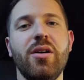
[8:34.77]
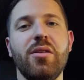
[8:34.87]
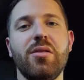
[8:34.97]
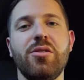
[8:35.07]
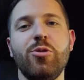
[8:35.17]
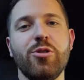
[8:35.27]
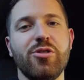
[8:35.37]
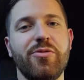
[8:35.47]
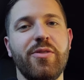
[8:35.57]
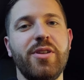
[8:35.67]
It's a
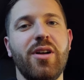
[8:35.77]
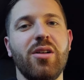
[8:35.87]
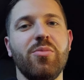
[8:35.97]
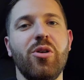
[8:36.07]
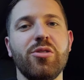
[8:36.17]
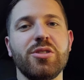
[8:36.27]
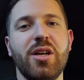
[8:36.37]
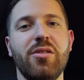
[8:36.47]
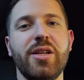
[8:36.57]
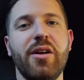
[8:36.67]
$250
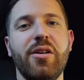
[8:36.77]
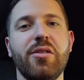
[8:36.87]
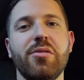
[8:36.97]
motorcycle carrier,